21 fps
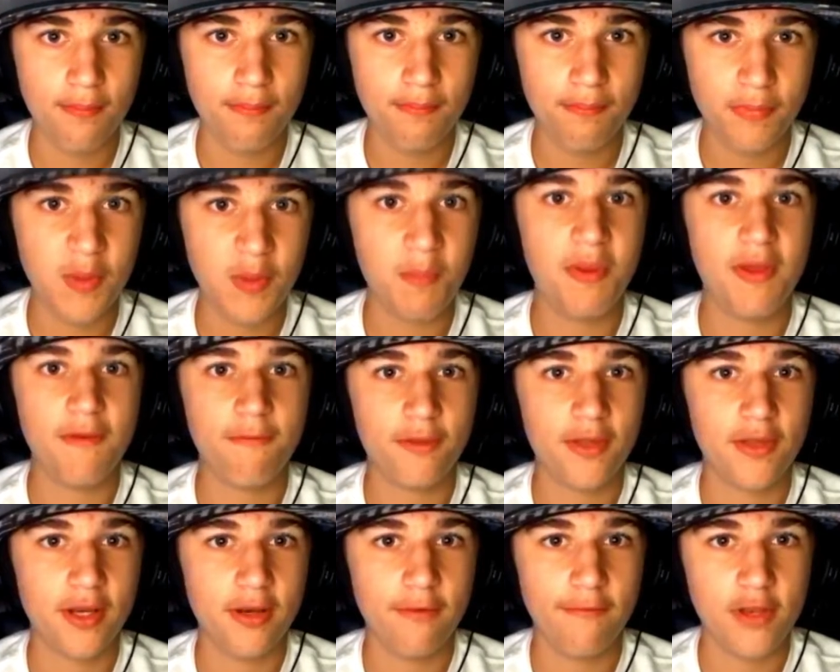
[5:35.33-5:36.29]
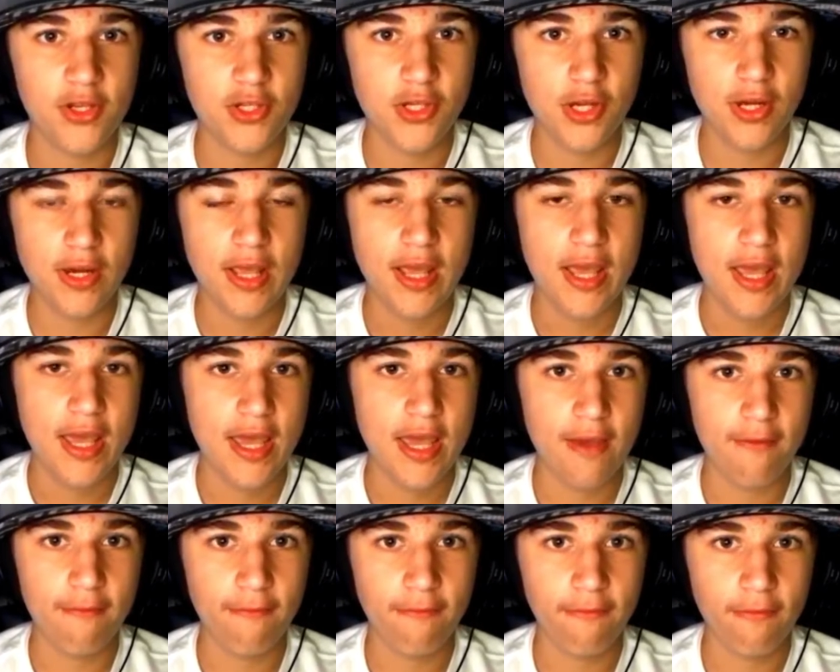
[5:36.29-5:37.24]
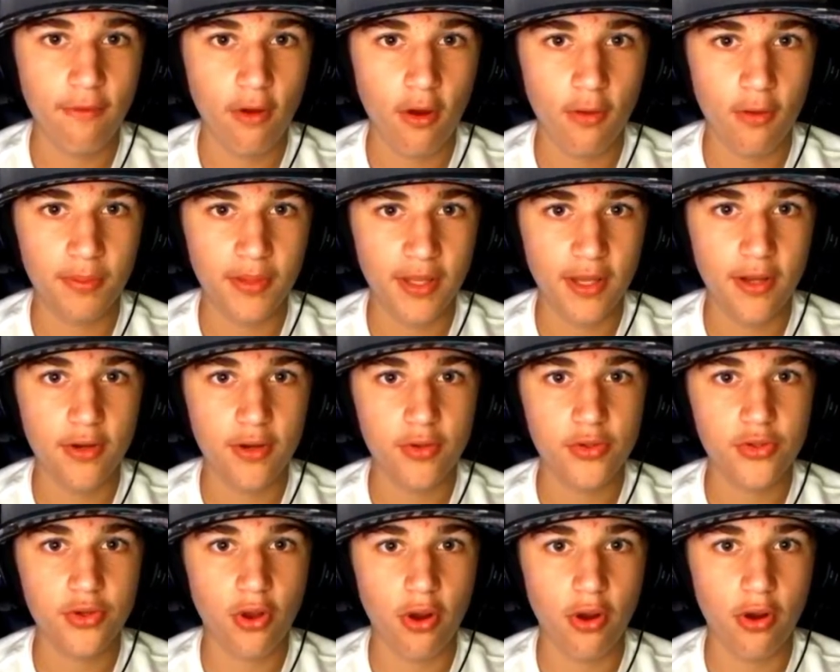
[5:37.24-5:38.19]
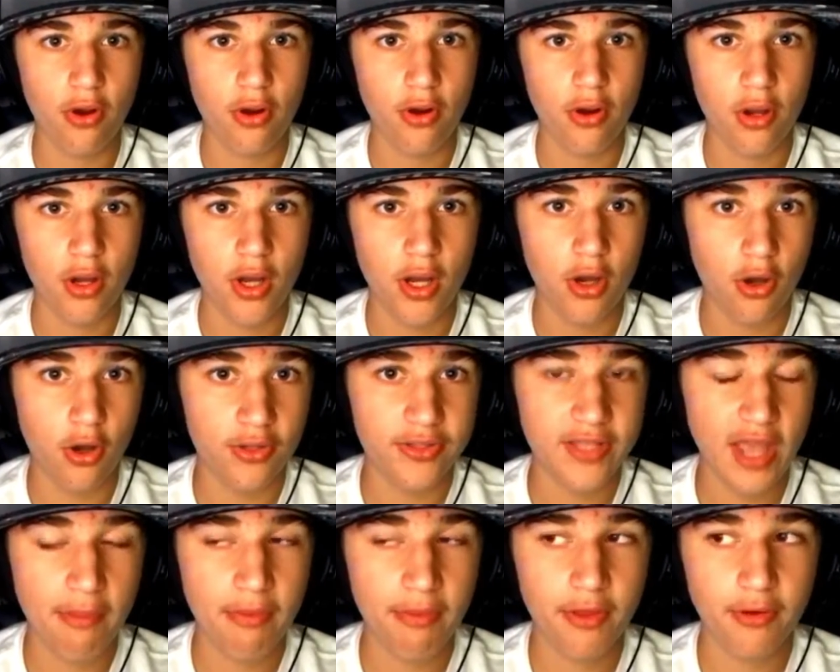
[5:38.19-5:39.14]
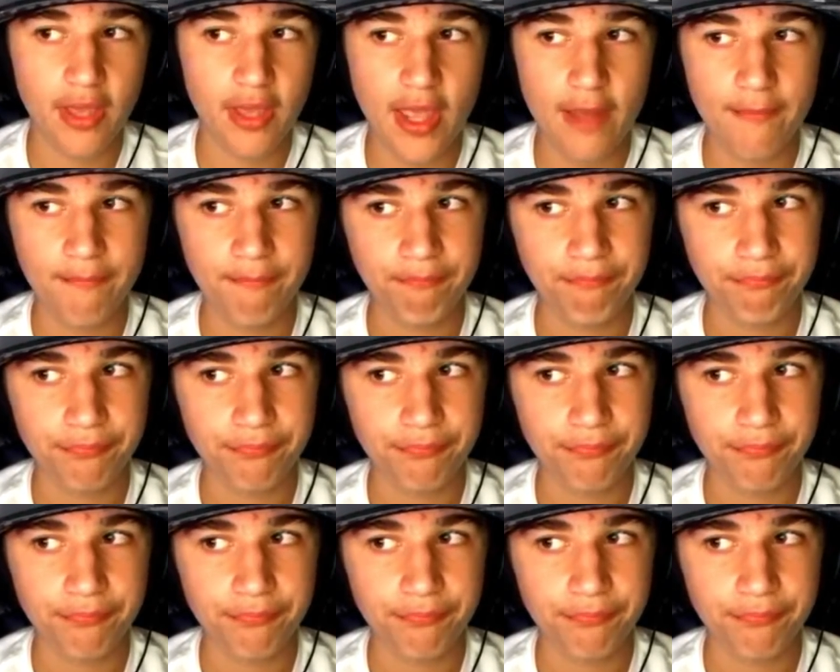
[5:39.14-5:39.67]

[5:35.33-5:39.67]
compete for the division if our players are on top of their game.